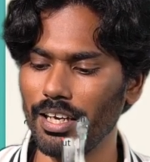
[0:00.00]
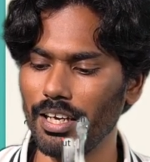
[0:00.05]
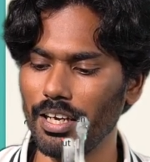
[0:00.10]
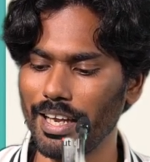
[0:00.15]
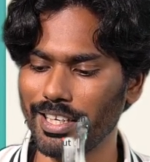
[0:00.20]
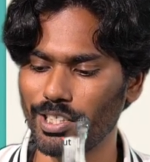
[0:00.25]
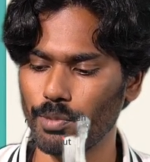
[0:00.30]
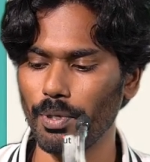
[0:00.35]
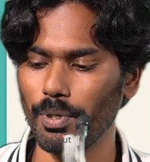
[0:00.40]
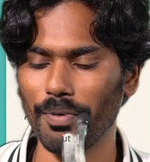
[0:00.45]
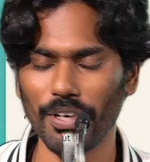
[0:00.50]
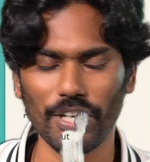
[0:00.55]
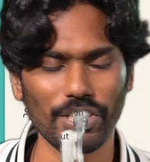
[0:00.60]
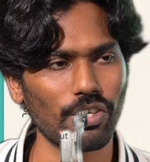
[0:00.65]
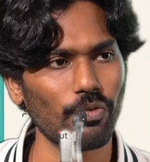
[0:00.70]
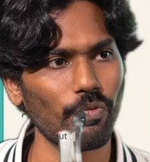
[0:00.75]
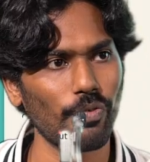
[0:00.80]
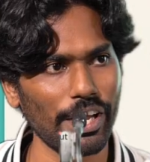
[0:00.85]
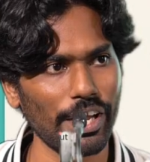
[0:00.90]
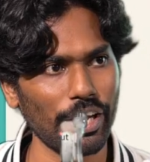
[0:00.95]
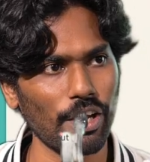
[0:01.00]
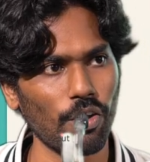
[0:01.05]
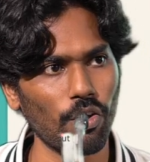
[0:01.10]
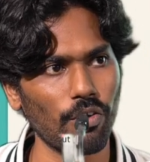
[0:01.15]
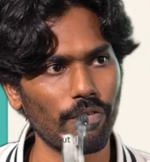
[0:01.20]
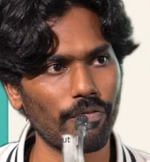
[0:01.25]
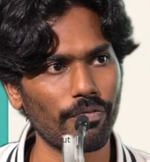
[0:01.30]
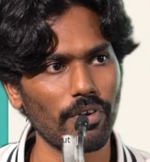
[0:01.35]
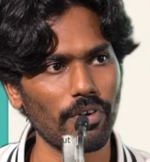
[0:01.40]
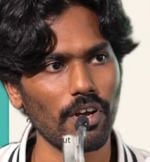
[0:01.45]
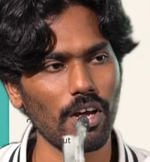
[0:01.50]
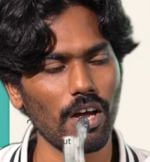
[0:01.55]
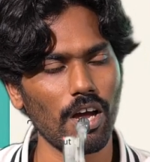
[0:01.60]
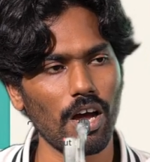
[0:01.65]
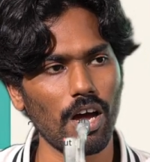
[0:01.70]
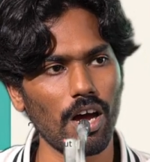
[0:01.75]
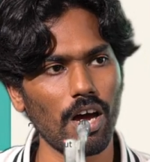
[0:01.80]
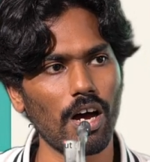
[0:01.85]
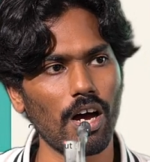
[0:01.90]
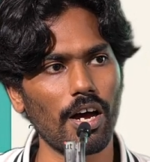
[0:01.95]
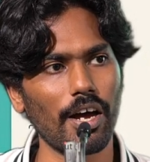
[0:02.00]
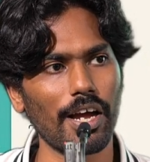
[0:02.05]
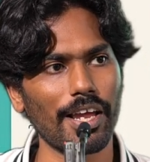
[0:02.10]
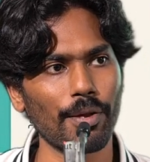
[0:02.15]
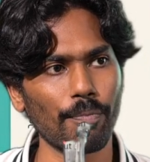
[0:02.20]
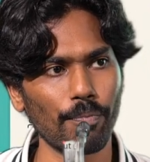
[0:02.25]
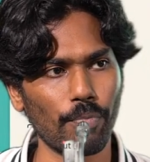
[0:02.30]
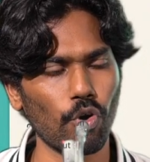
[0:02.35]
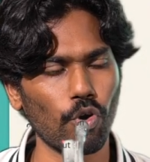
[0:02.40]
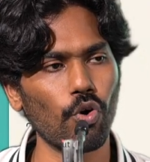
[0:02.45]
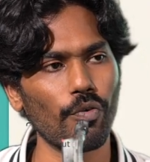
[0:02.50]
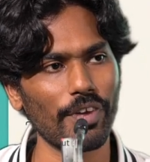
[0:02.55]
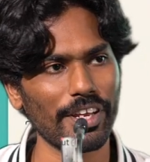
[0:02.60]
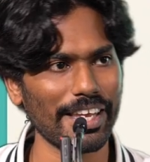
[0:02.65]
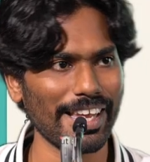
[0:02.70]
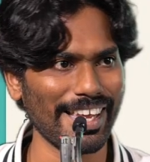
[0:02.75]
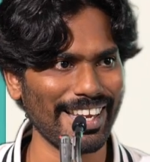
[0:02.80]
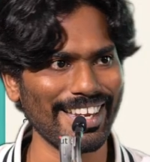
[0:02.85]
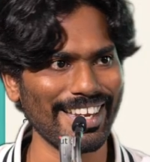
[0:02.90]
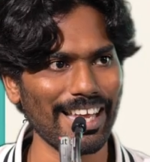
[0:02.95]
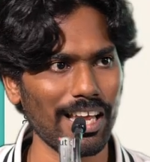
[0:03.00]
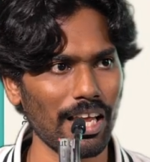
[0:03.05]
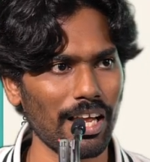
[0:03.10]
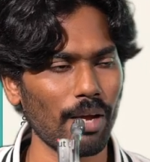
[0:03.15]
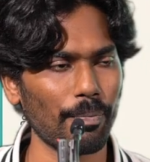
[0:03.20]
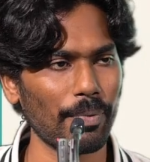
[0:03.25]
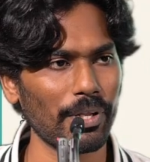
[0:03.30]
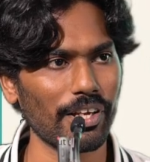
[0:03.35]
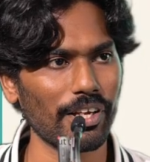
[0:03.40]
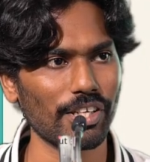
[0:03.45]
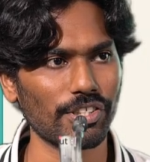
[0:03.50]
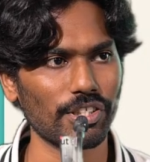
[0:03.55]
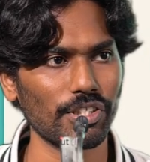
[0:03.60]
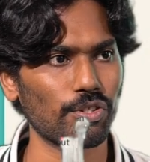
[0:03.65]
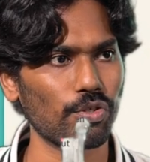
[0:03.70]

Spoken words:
experimental way of improving any AI application.